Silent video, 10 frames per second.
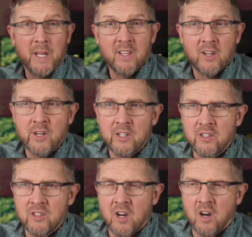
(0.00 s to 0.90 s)
that
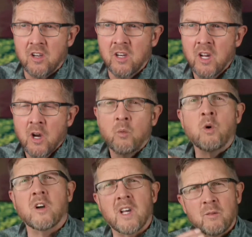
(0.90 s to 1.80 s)
Critch's gone?
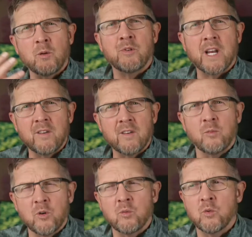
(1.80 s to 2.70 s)
What brand of
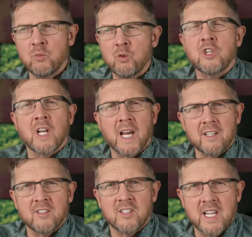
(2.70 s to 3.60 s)
football would you like
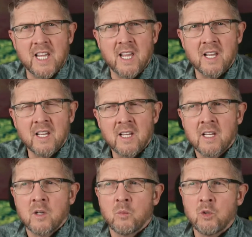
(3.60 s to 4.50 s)
to see?
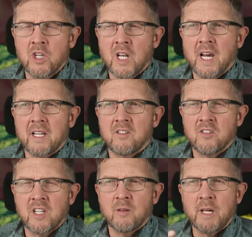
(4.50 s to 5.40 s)
Would you like to
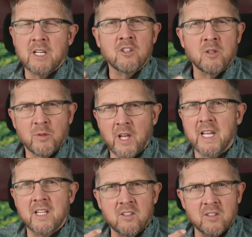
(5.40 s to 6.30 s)
see a manager that
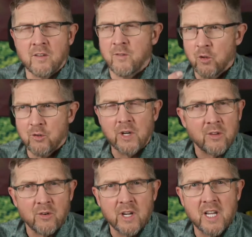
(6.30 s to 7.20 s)
plays a
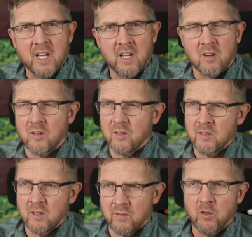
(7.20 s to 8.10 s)
4-3-3 or,
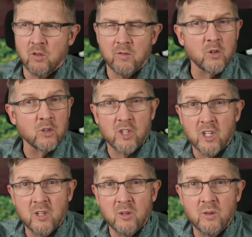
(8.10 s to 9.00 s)
you know,
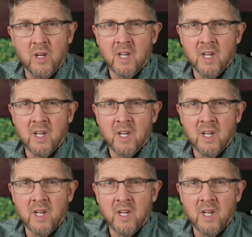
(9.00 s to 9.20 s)
4-4-2?